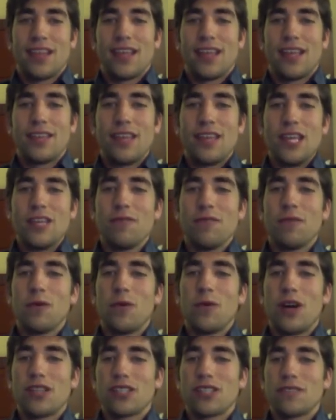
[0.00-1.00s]
Thank you for
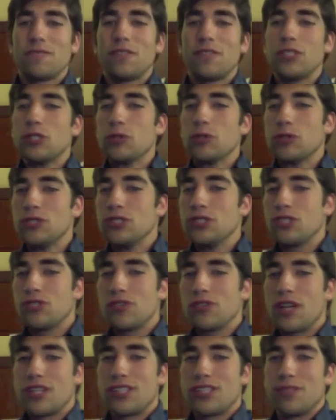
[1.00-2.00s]
watching Virtual
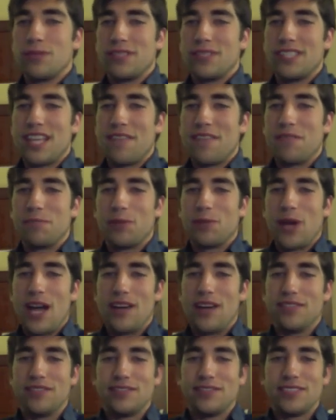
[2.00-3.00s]
Instruction with David
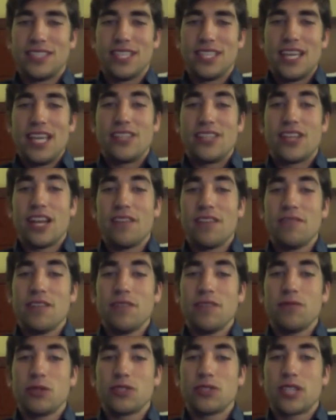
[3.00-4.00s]
Brown.
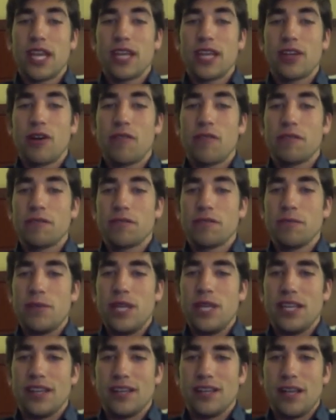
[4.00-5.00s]
Genevieve will take over from
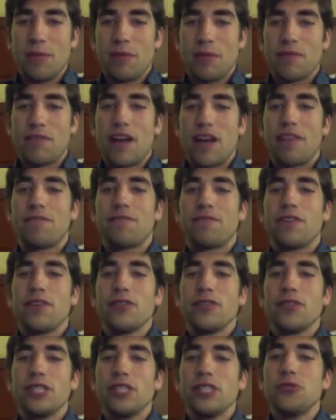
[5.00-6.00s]
here and provide
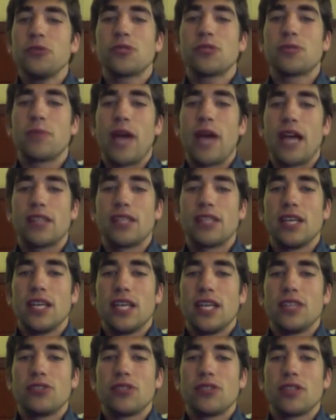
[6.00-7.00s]
further introspect
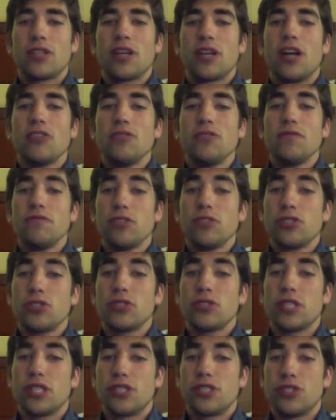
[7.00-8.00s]
into the
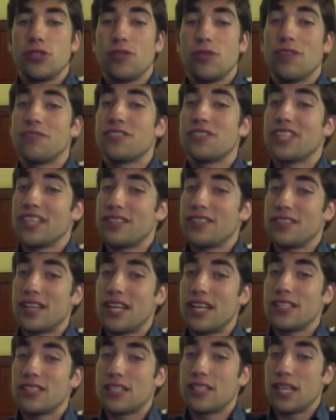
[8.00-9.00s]
controversial issue of
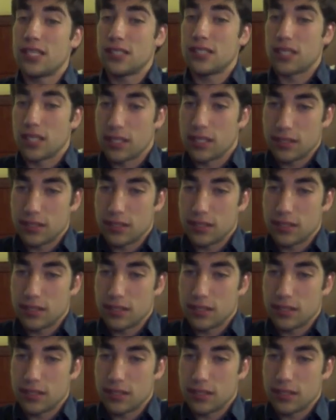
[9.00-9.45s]
standardized testing.